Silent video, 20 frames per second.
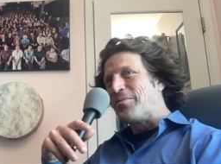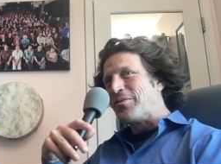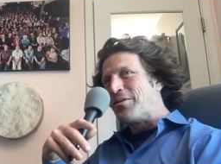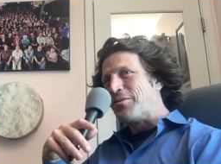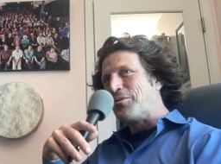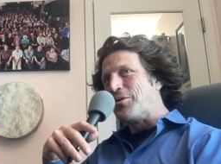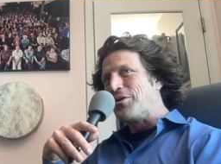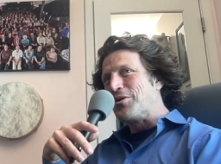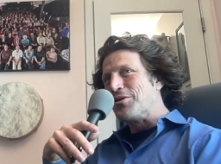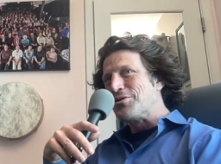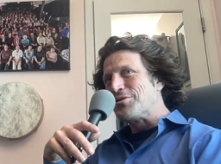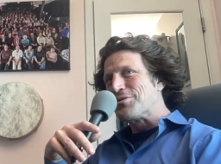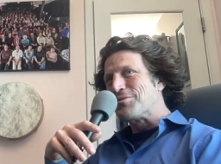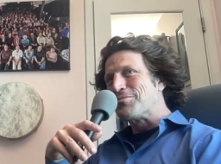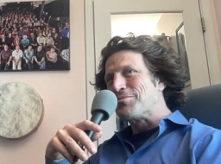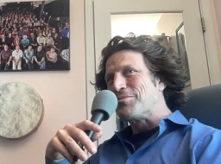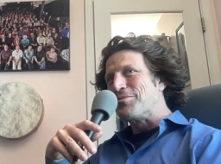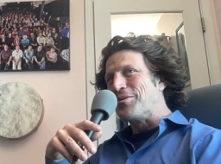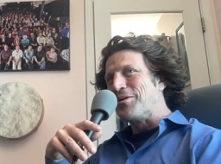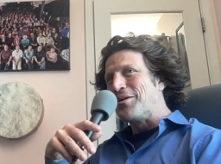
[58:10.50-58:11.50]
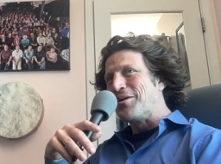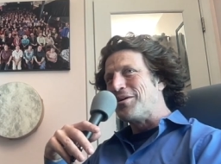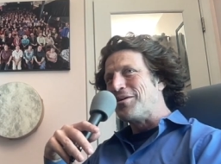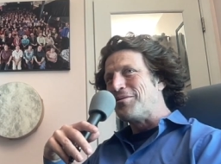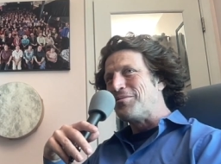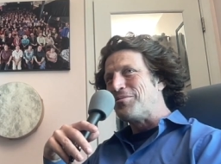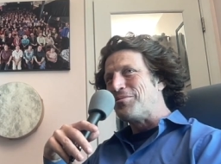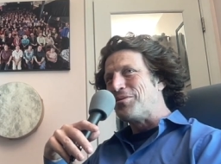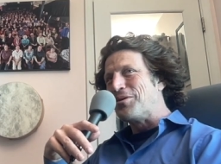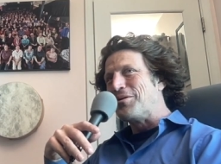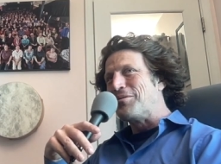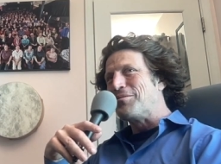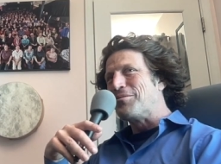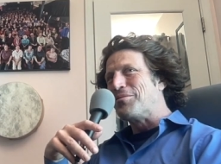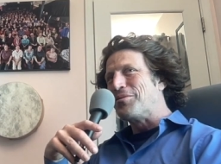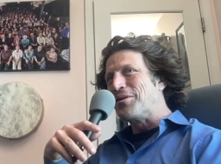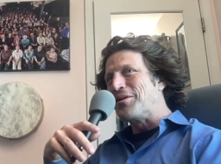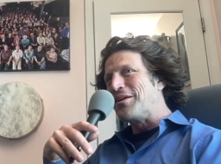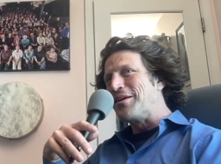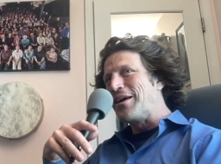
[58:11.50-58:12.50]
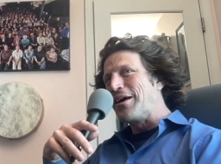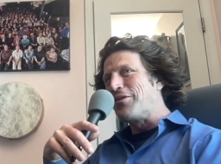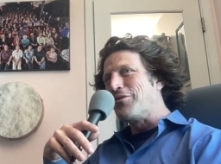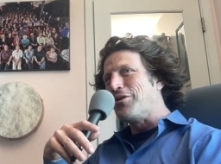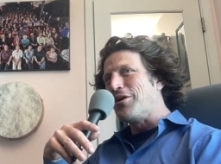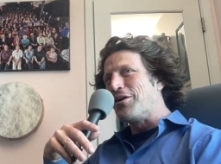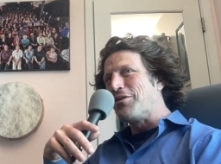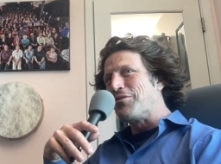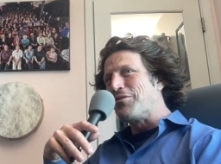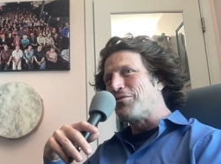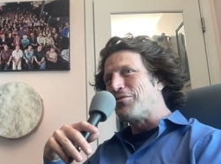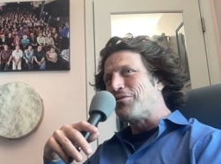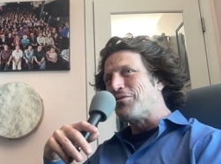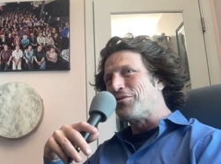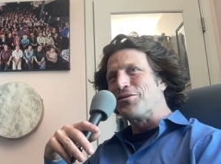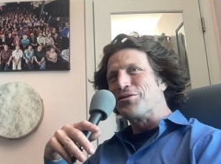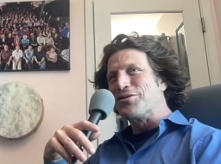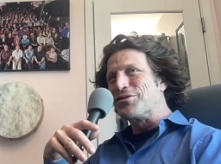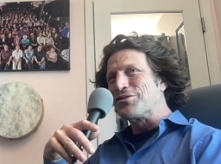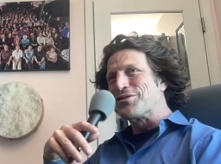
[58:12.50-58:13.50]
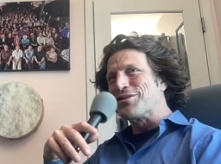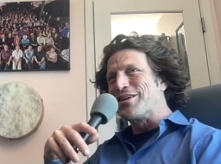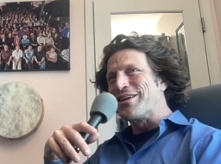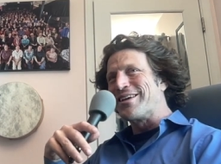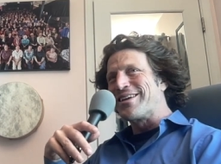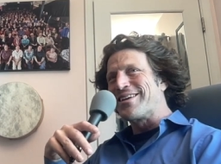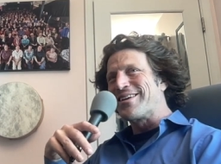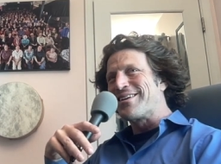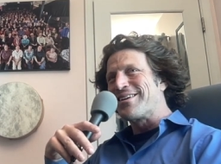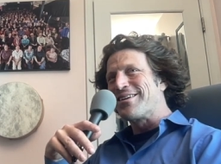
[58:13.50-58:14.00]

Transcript: Whereas, but he had a lot of fun with just like,